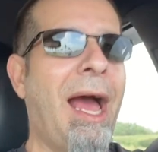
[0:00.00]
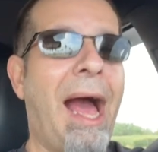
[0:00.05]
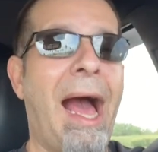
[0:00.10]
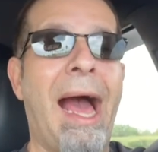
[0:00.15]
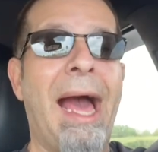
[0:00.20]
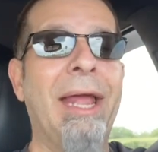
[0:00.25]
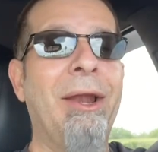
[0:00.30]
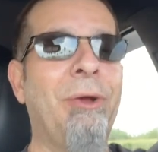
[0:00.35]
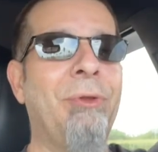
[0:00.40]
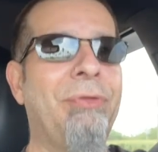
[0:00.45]

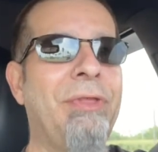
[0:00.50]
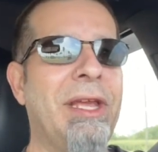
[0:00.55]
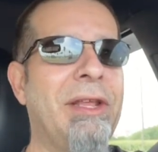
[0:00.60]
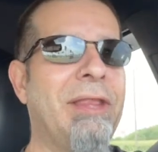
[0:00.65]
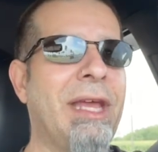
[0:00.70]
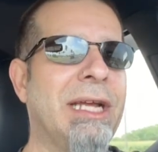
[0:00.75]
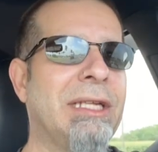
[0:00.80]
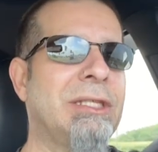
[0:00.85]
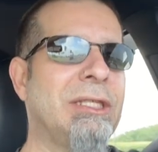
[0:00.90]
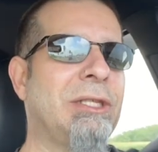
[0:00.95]
I don't think
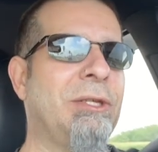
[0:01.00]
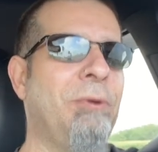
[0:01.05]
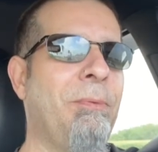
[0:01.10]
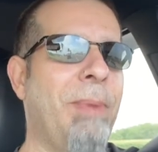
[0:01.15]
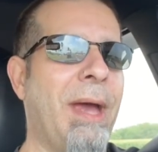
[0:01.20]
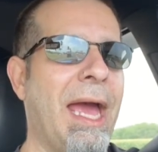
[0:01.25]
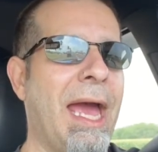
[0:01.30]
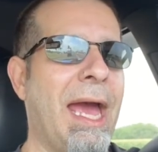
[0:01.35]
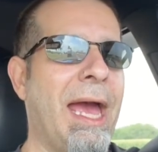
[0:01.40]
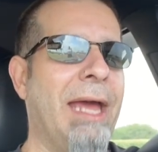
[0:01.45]
that's too
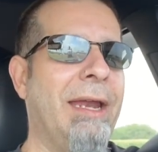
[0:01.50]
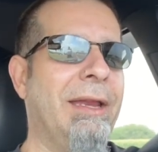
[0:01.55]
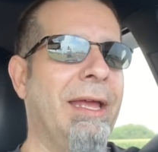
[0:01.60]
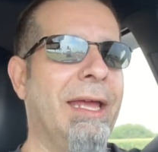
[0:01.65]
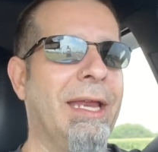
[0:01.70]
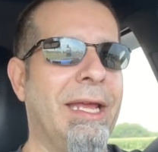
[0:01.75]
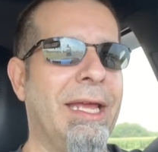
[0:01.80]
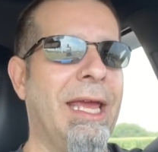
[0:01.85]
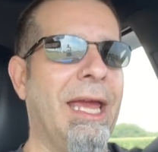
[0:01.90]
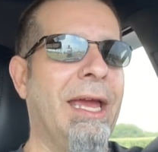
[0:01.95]
bad.
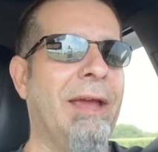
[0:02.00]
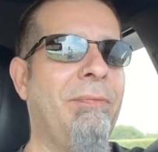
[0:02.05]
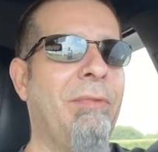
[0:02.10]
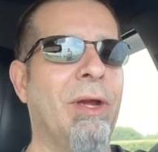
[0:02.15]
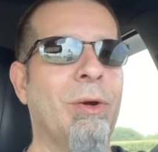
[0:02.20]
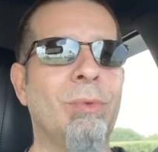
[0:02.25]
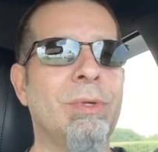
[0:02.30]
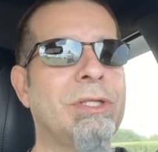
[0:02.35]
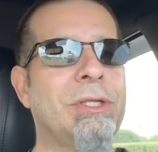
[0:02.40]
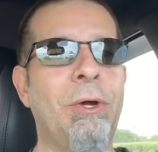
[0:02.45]
And again,
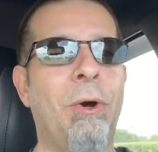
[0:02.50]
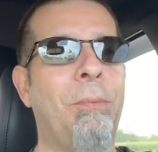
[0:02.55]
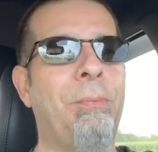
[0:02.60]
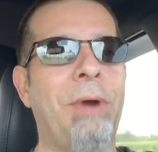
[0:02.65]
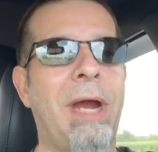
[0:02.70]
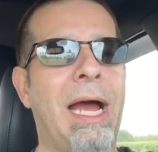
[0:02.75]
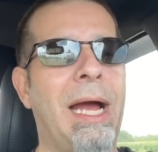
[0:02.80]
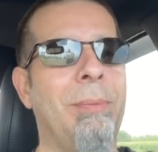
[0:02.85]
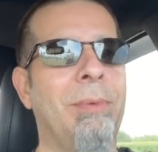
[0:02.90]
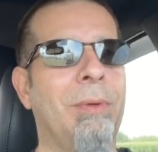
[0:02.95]
there was no
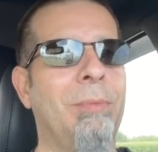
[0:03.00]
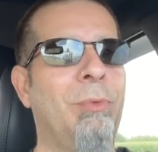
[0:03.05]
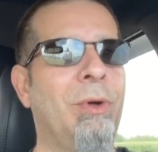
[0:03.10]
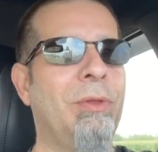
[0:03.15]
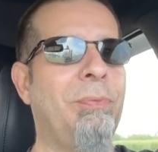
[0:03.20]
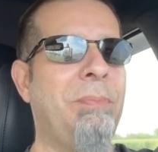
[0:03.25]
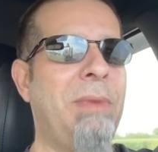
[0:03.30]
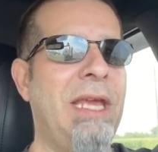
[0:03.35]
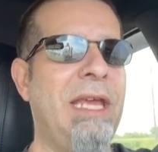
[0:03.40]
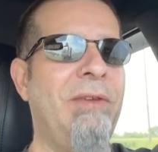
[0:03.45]
problem
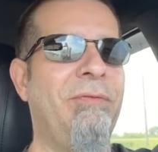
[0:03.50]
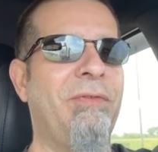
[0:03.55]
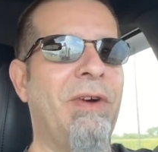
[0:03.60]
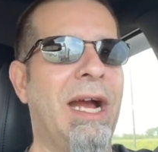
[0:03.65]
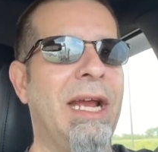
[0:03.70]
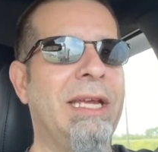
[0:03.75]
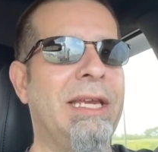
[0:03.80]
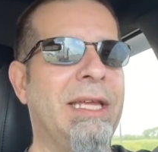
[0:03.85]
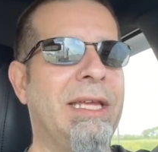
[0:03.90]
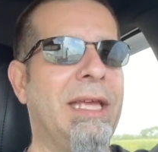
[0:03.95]
with me
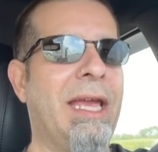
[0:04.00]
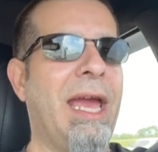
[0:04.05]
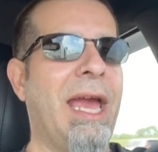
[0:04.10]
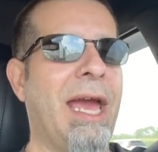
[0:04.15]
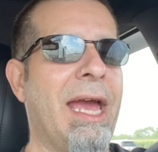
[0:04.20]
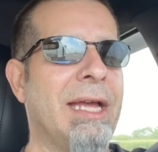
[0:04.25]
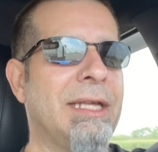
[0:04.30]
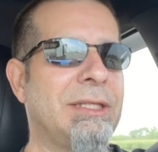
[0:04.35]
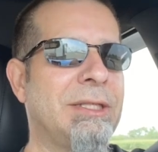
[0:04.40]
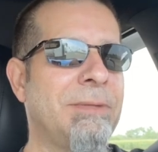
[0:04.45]
finding
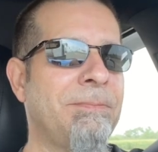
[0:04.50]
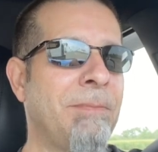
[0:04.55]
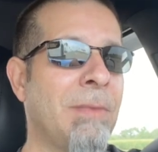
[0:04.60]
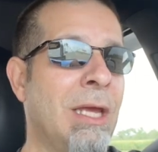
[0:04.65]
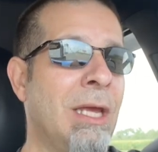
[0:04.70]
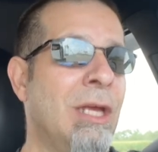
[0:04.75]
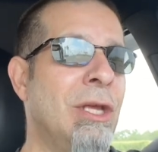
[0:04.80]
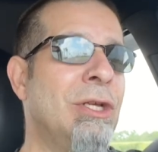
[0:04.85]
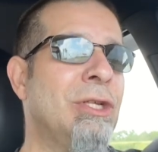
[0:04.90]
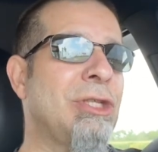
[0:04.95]
gas.
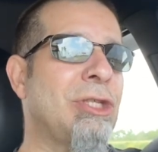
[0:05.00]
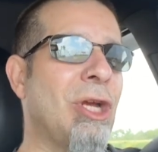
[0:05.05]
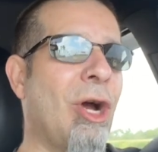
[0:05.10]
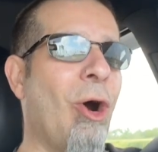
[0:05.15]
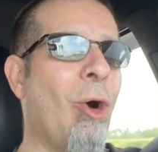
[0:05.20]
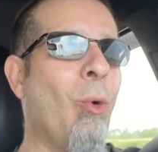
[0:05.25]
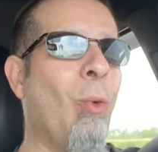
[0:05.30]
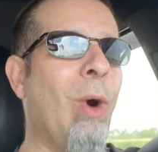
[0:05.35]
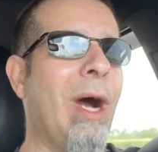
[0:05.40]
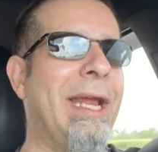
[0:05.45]
So
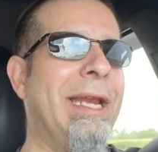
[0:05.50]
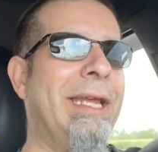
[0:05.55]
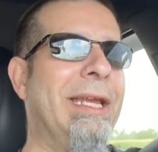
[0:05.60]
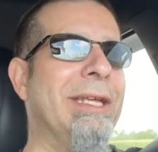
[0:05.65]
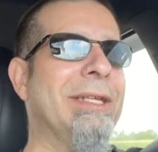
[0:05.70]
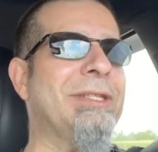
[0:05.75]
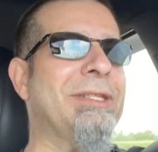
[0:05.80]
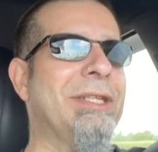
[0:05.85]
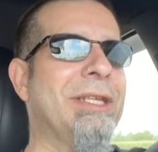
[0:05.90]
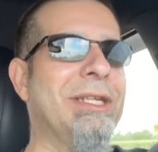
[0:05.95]
what
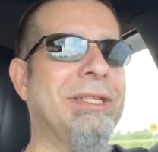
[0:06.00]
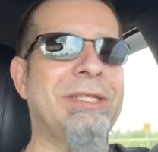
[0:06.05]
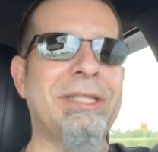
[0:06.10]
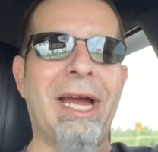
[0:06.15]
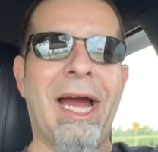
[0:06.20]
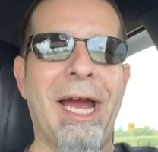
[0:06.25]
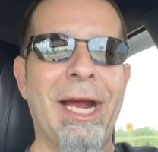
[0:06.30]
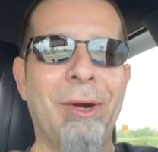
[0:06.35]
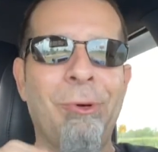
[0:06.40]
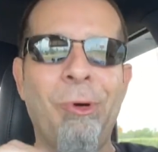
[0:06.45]
is this
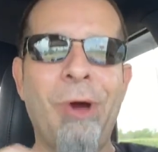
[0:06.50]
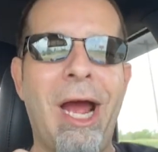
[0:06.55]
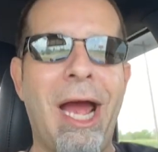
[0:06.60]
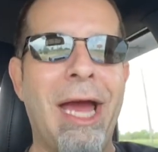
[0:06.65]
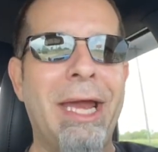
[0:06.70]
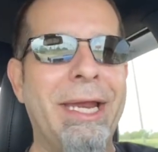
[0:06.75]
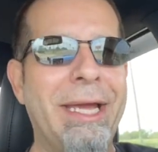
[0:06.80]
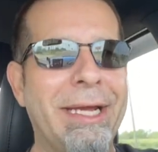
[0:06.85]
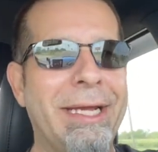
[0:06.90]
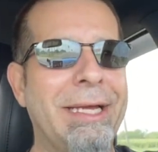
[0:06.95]

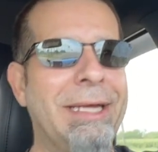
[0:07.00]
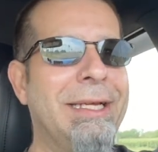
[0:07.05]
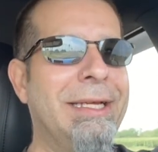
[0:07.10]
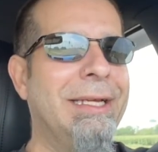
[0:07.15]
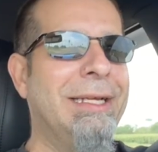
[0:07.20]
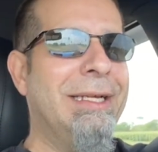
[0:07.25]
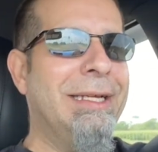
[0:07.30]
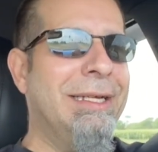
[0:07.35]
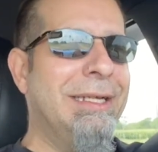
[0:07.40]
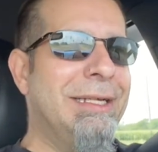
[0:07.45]
ironic
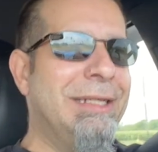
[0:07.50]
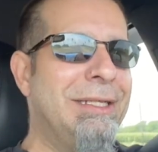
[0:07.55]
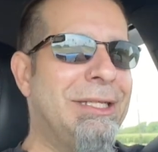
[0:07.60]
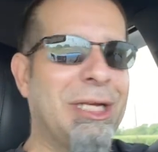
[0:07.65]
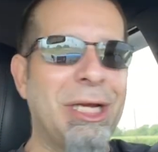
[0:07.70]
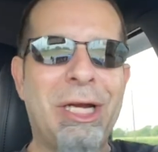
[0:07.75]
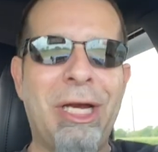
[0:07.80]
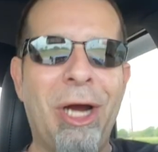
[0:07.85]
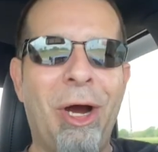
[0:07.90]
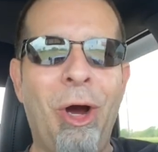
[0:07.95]

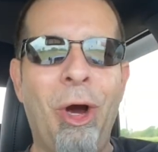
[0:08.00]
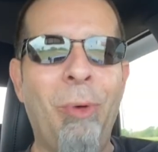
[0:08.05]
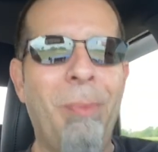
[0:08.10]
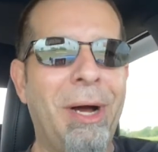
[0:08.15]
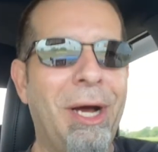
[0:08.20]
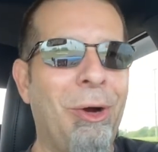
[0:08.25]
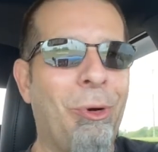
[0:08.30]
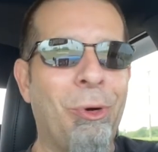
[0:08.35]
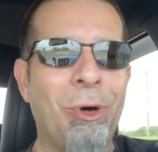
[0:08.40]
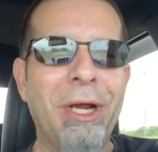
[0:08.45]

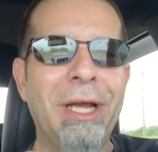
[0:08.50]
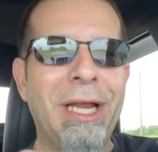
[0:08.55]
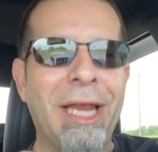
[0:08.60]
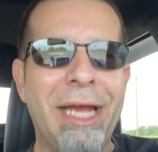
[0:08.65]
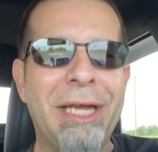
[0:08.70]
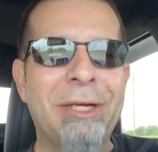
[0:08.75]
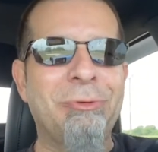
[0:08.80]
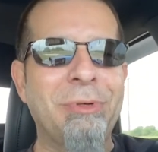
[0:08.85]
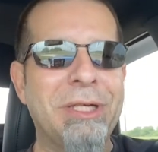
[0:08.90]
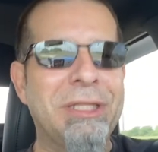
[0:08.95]
Tacoma or
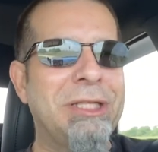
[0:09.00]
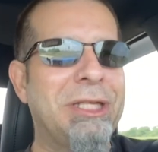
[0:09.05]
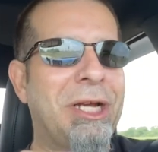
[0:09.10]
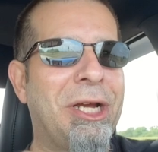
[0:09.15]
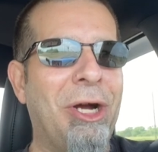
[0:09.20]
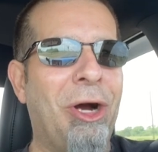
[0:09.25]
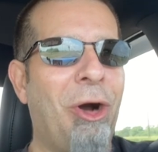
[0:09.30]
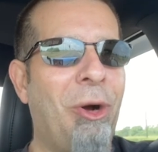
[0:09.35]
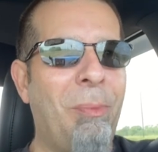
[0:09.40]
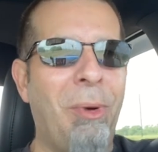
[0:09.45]
electric
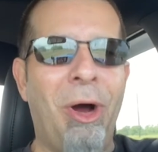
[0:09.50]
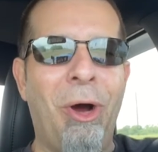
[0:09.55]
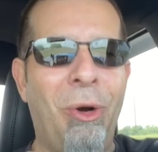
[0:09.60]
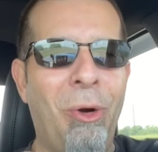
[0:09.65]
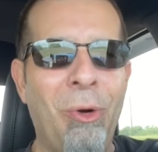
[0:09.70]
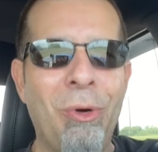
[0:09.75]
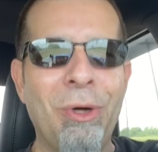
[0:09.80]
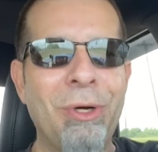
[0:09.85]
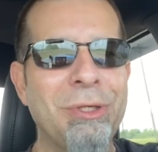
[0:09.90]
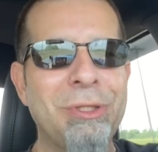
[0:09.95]
Tacoma
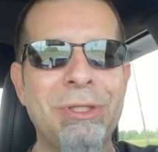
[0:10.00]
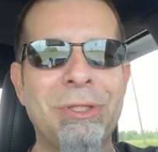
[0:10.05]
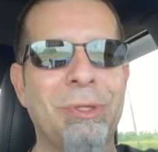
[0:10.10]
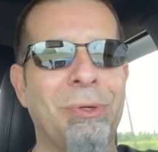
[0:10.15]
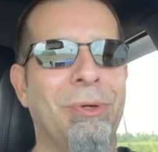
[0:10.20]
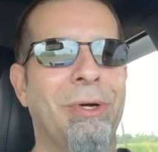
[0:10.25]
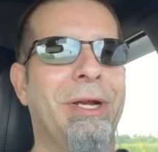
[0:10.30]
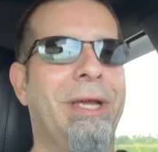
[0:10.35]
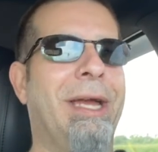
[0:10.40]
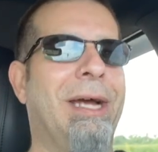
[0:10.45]
horror
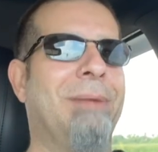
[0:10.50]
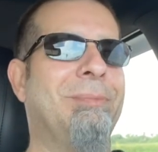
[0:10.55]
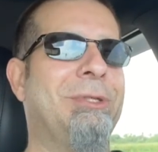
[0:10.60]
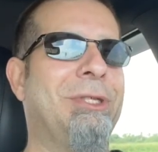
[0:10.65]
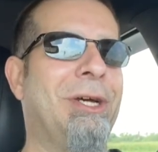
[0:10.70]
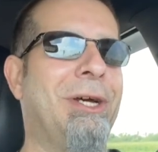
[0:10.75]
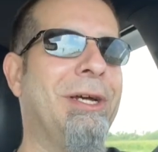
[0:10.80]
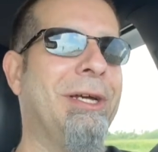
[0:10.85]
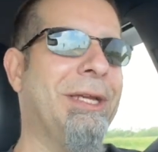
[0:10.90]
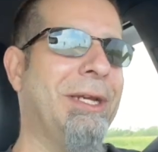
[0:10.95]
story I'm
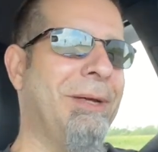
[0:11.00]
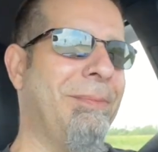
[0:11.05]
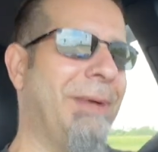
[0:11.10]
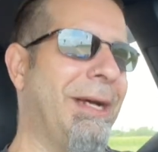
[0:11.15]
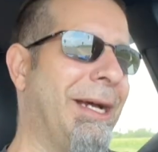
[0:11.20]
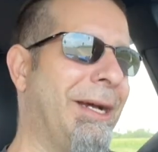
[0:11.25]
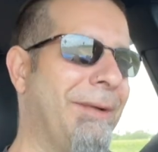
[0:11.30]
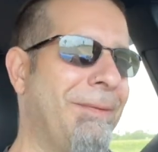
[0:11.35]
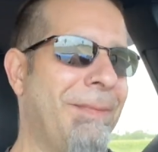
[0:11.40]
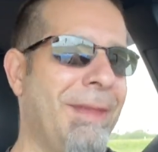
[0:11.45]
talking
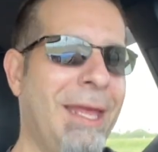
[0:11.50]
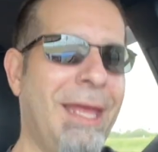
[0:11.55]
about?